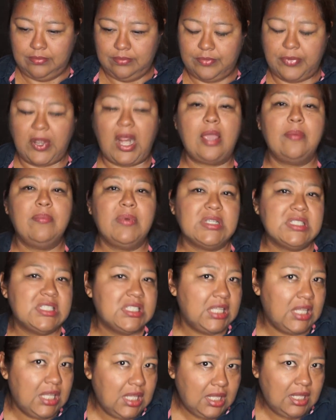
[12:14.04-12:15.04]

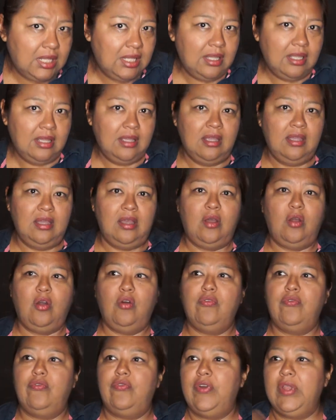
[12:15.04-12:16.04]
privacy
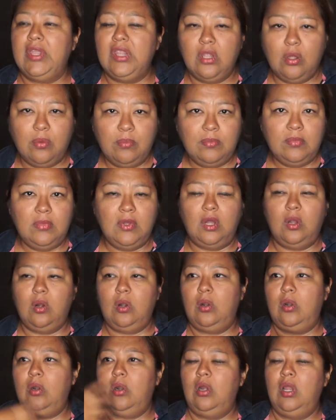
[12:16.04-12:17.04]
or freedom
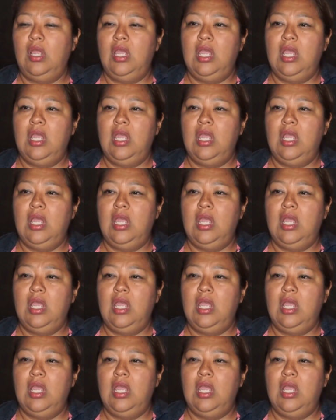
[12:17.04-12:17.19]
or